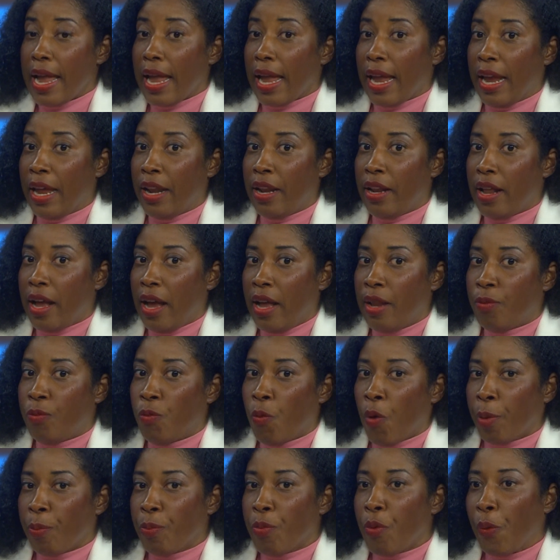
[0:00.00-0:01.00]
And at
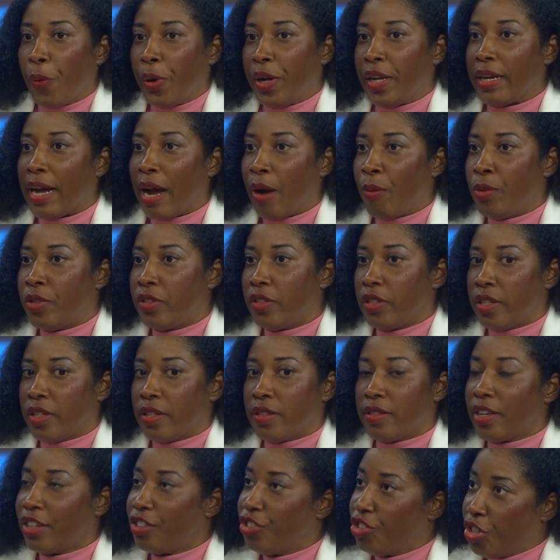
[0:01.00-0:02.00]
one point, I was in a
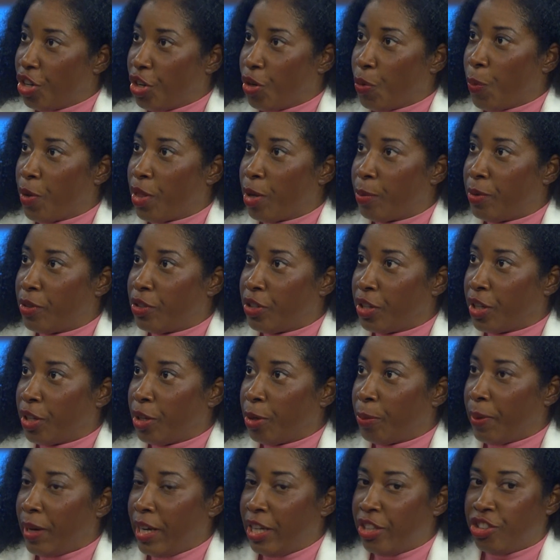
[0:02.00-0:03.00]
session with a
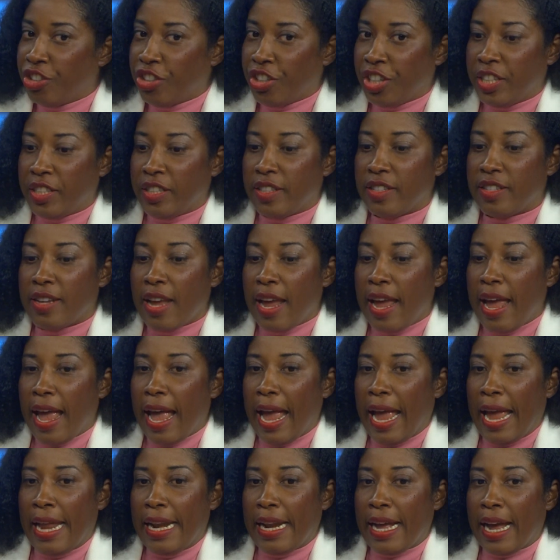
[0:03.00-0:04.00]
particular patient,
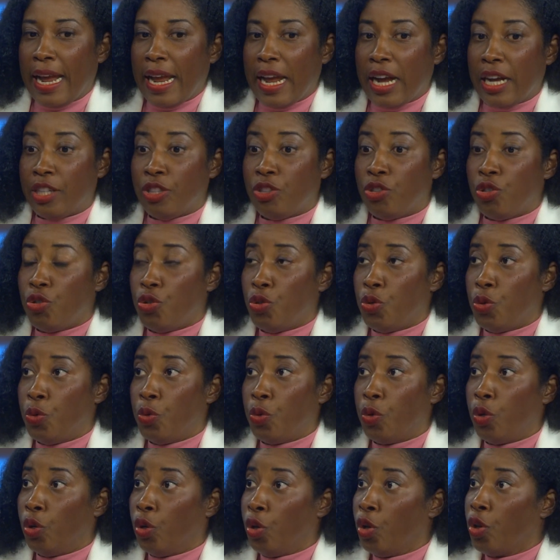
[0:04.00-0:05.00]
and I had
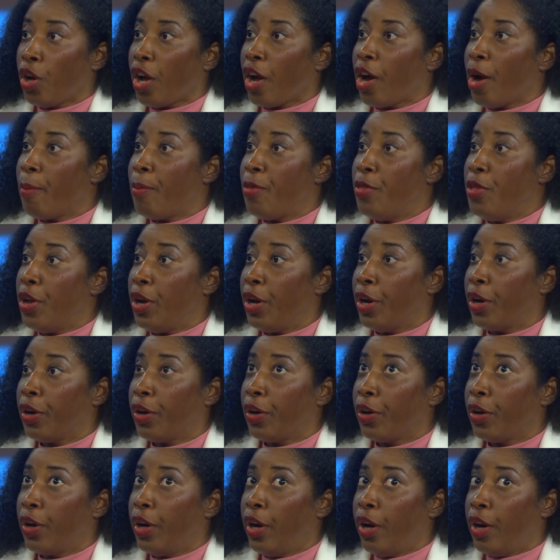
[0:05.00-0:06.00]
to look up
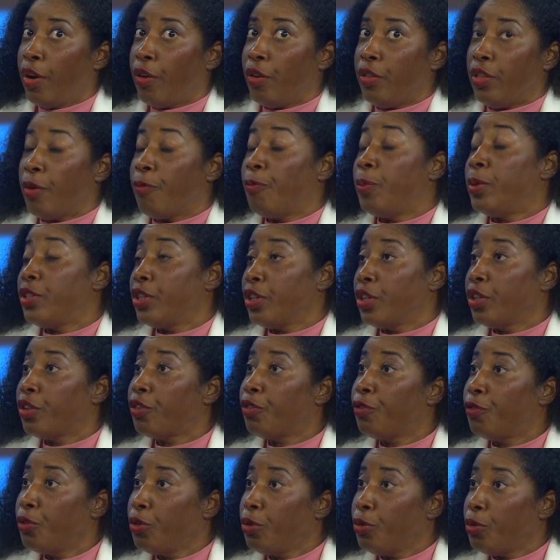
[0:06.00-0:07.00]
a particular
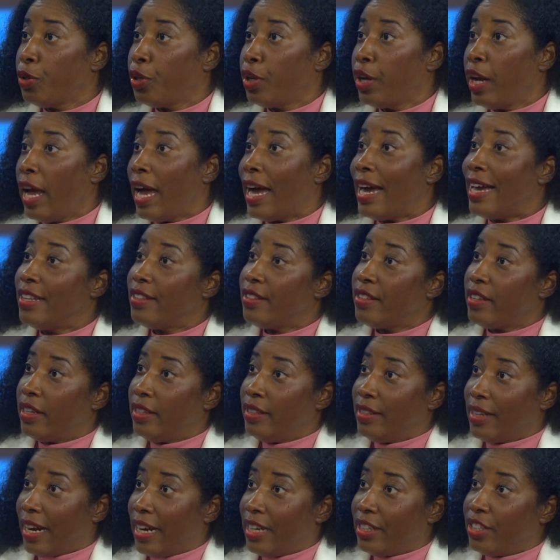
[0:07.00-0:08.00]
food. As a
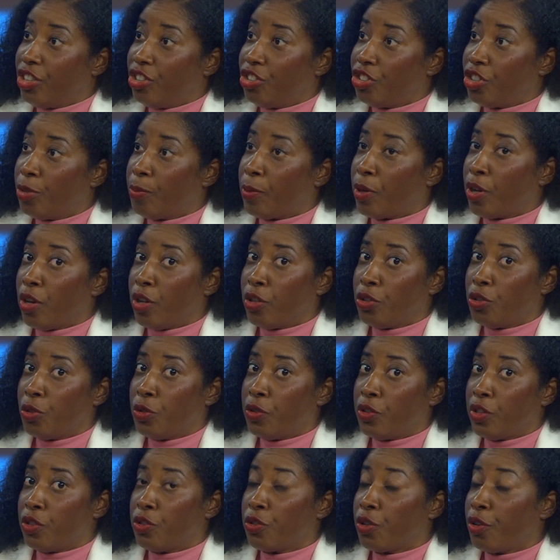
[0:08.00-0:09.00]
dietitian, but also
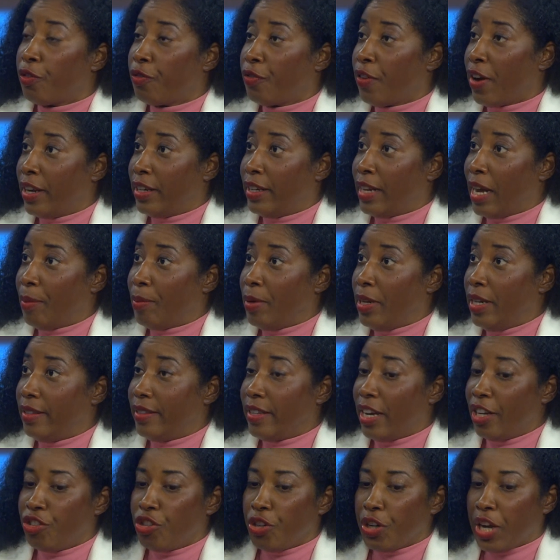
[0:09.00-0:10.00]
as a certified diabetes
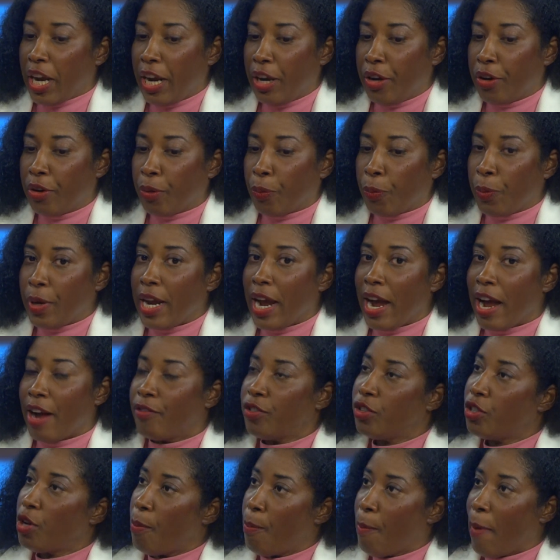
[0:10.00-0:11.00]
educator, we have
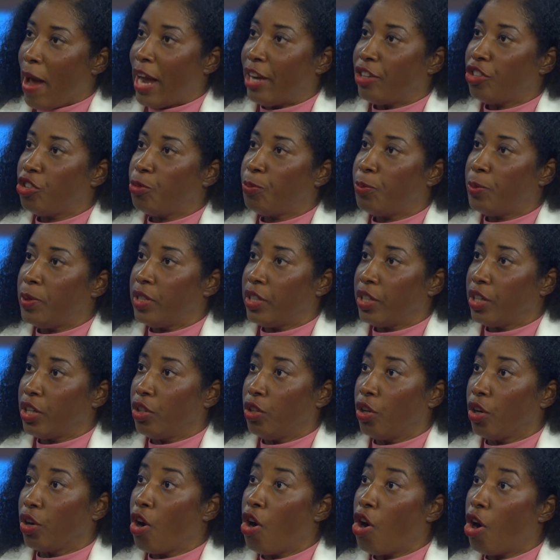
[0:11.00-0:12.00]
to match
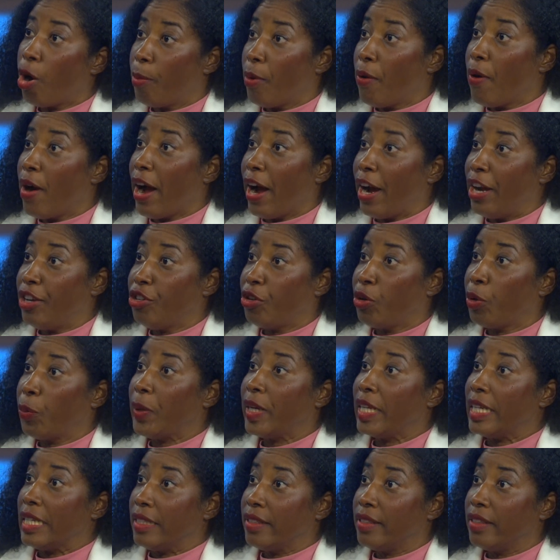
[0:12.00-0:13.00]
particular carbohydrate
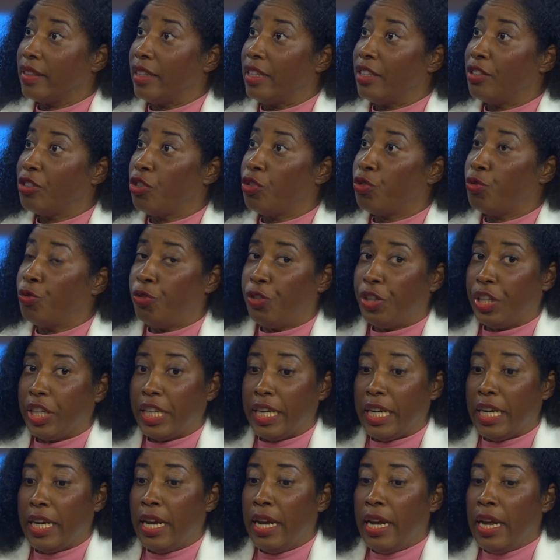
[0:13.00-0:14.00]
with insulin. So it's
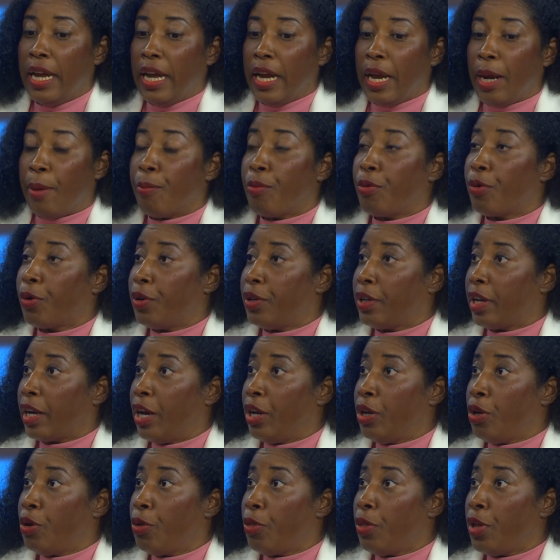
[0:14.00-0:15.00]
really important that I
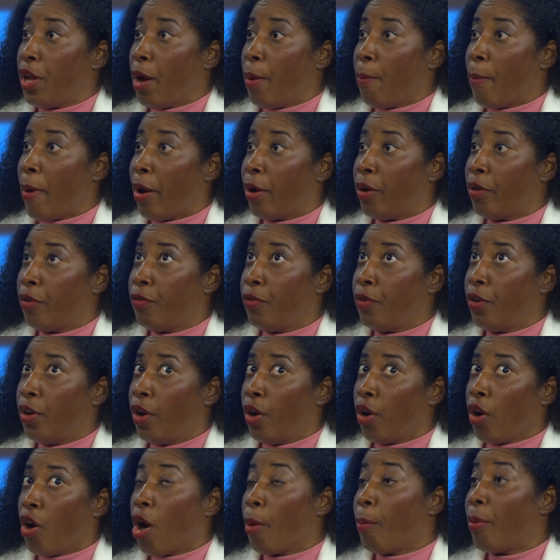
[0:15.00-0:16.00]
know the amount of
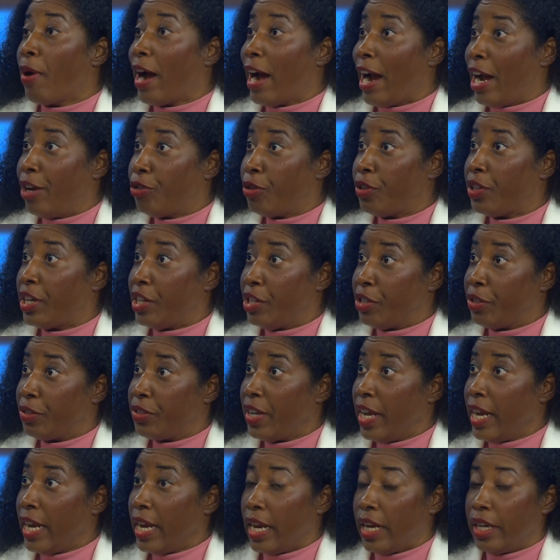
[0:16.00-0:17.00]
carbohydrate that they're
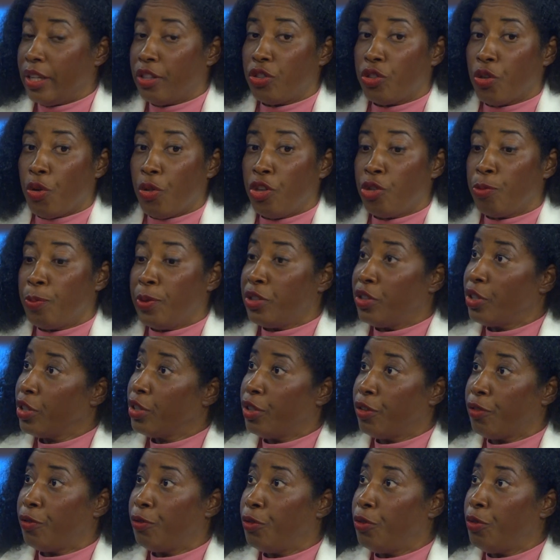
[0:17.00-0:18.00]
taking. So this
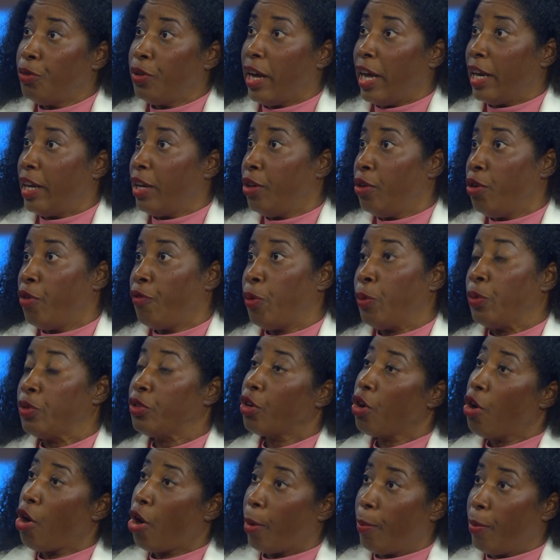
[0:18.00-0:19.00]
particular food, I didn't know if it was a
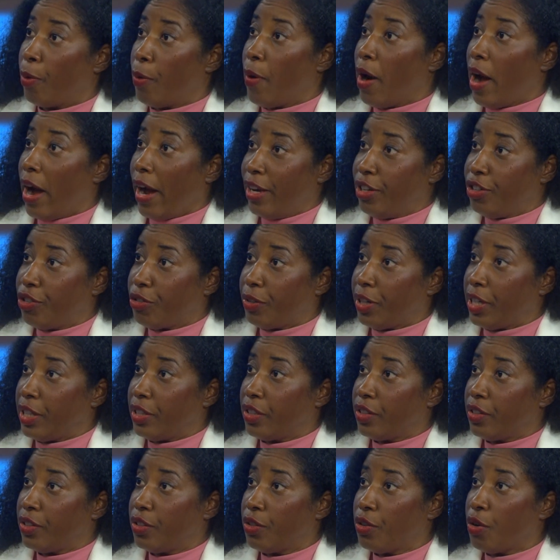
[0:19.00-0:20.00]

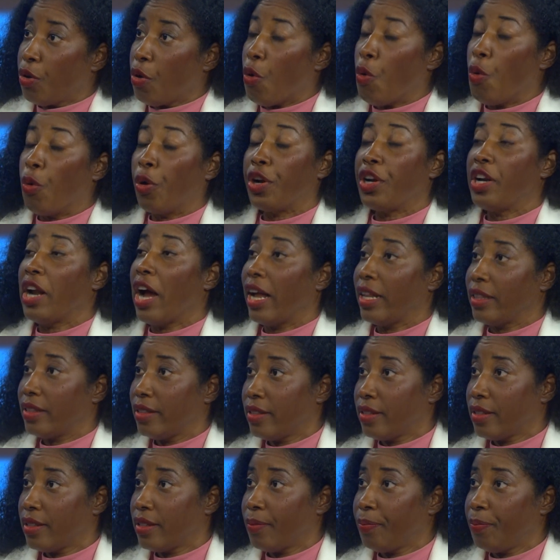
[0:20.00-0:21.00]
carbohydrate or not.
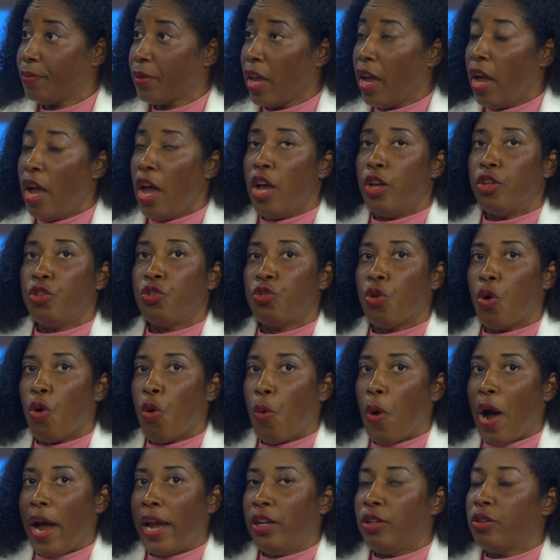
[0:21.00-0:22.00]
Mm-hmm.
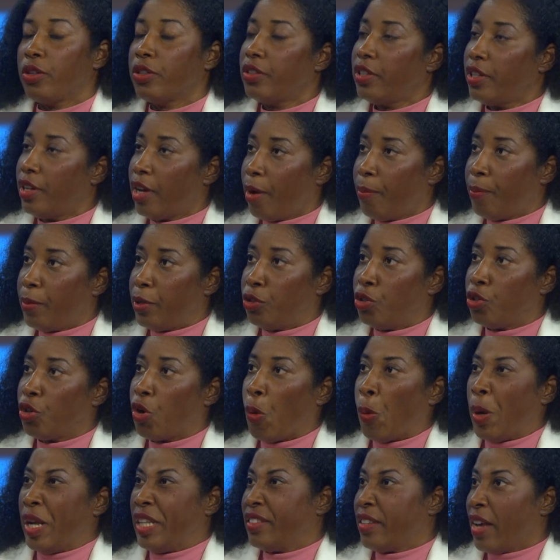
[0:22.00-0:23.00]
So I looked it up. It took
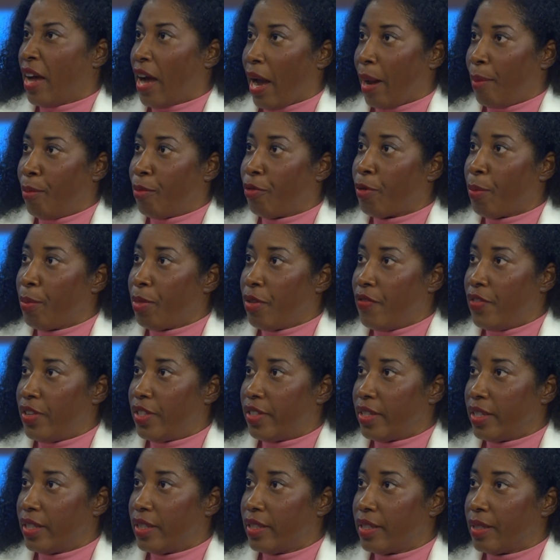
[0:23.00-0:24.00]
away time from the
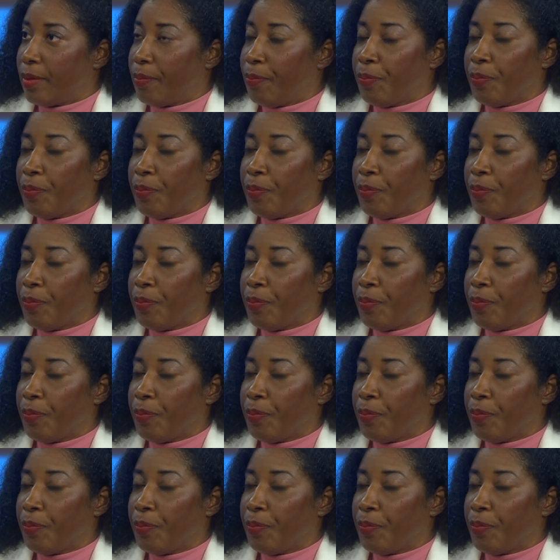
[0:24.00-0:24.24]
visit.